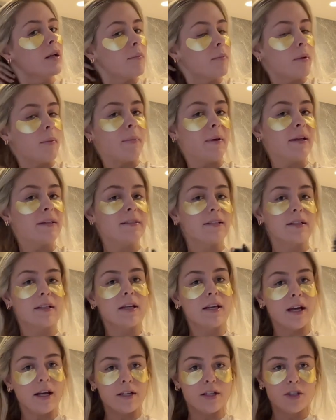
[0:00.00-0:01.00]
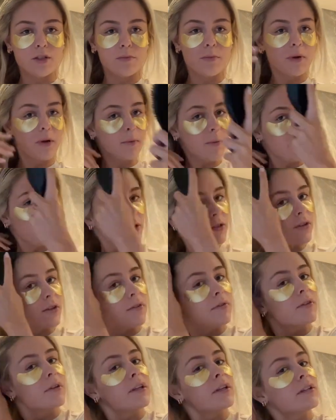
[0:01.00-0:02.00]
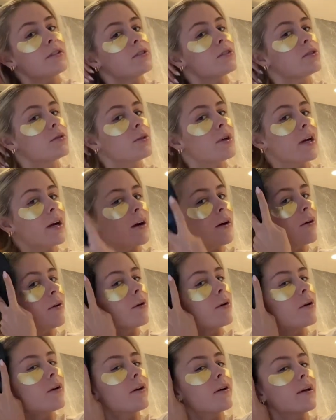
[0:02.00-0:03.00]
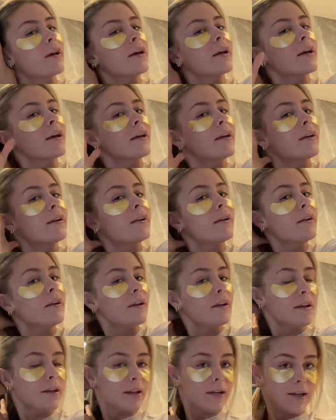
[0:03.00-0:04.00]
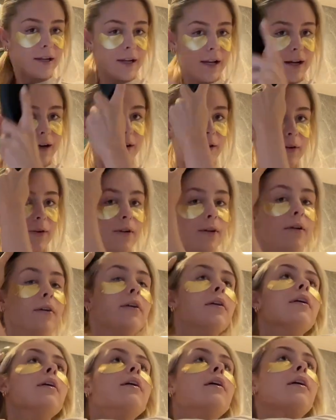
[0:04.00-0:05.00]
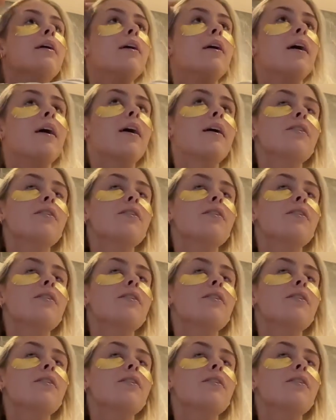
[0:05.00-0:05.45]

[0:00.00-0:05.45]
But basically I just put a bunch of Gizu hair oil in, and now I